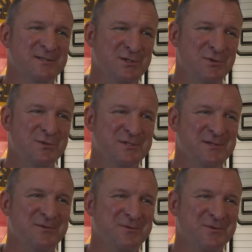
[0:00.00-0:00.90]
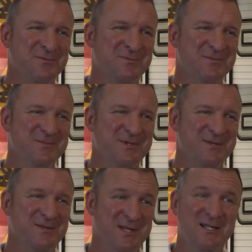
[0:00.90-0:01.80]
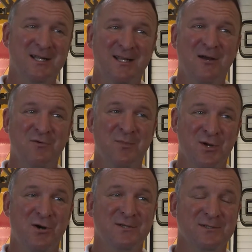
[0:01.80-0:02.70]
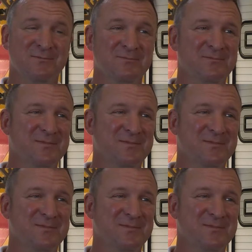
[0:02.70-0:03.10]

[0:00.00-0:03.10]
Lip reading: and doers in the room, you think that would be awesome.